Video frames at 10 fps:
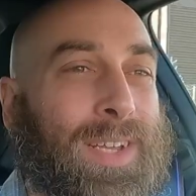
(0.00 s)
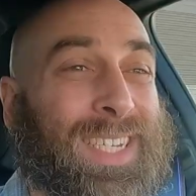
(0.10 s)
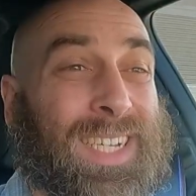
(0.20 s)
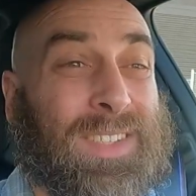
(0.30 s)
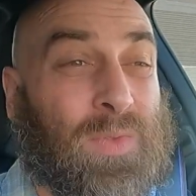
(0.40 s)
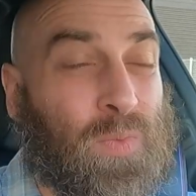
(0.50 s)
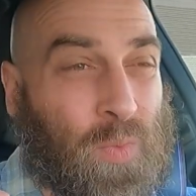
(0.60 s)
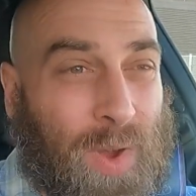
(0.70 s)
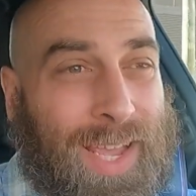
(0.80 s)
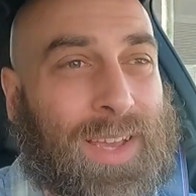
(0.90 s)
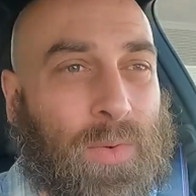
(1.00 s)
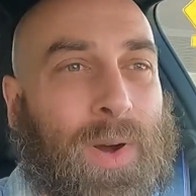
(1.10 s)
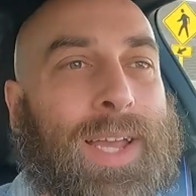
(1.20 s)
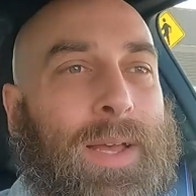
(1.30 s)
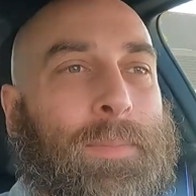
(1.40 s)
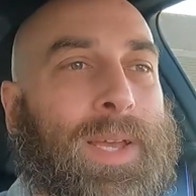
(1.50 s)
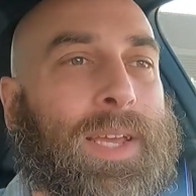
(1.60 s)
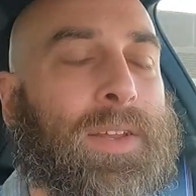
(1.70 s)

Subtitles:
it does weigh quite a bit.